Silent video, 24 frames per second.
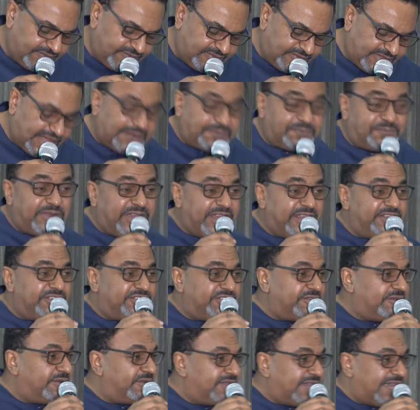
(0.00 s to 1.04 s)
That
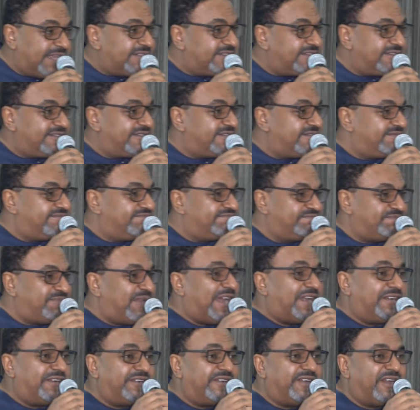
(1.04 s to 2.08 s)
page or that
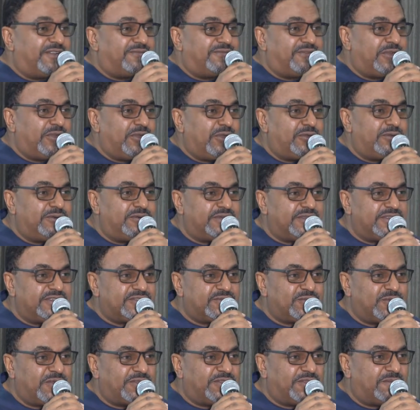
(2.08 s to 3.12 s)
paragraph alone is
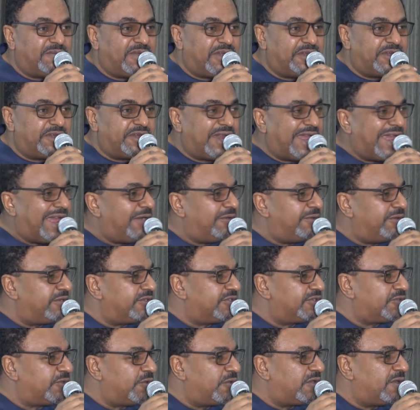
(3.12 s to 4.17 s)
worth about an hour
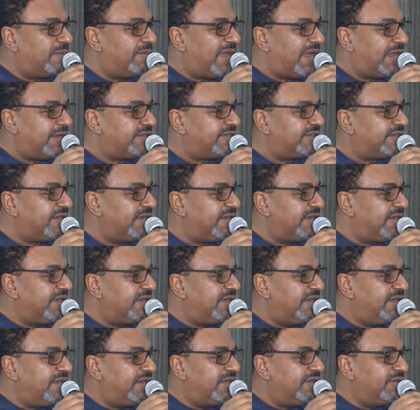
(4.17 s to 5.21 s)
to talk about.
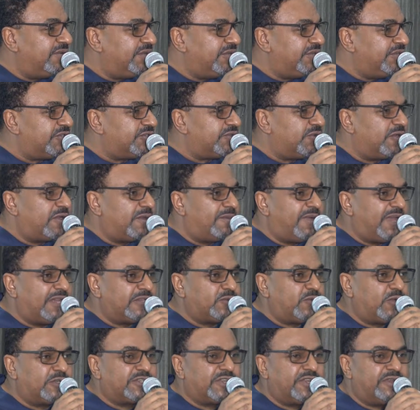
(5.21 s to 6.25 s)
When you talk about
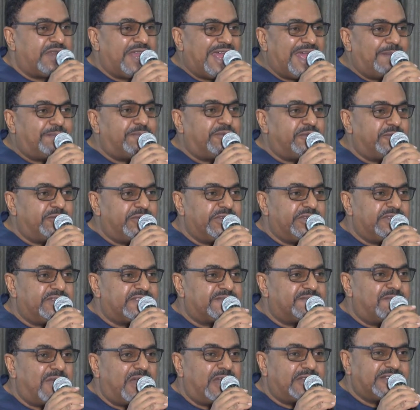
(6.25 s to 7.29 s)
what can happen with
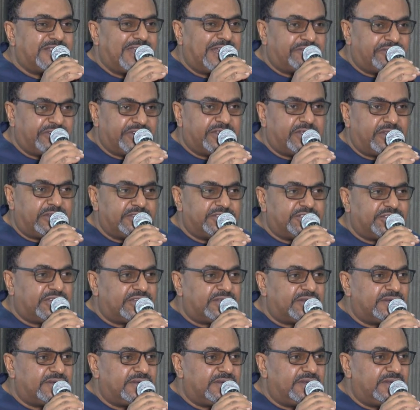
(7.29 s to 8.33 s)
smart agriculture
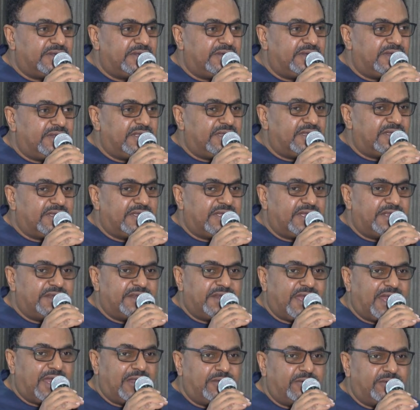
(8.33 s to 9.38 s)
and
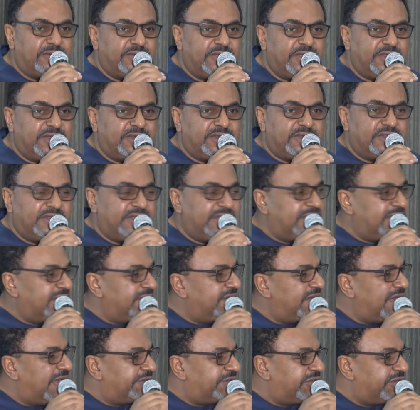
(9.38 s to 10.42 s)
how the
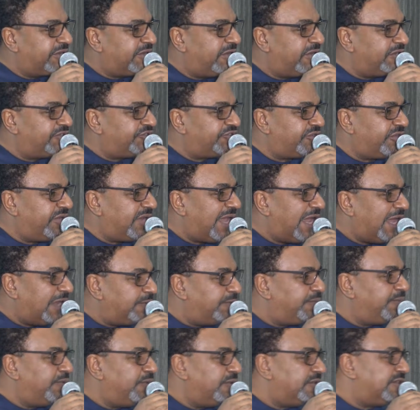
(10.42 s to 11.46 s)
agricultural
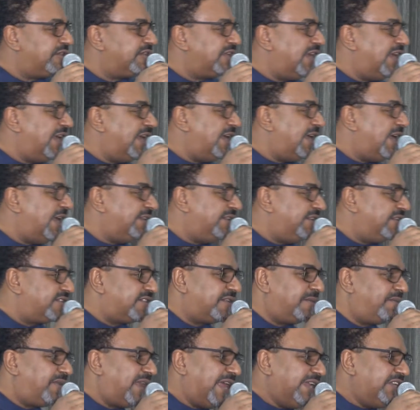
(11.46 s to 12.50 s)
output and the
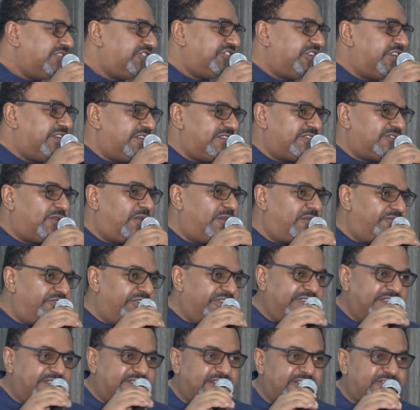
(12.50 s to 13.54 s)
supply chains all
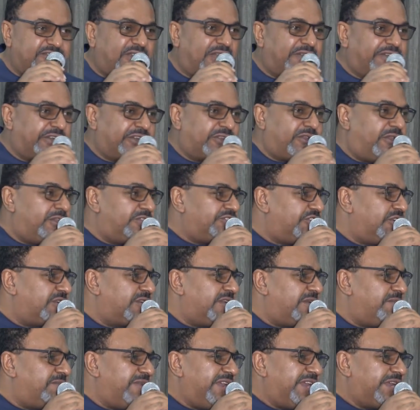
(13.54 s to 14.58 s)
related to agriculture
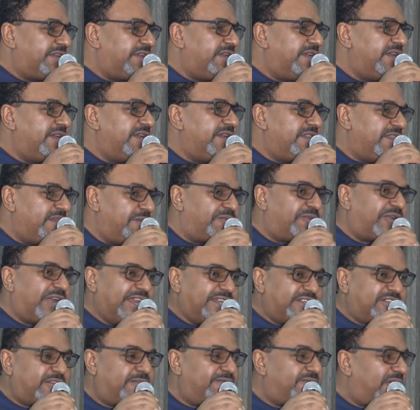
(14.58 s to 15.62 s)
can make the
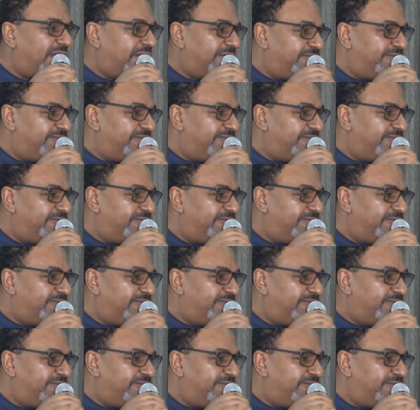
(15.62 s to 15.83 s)
price of our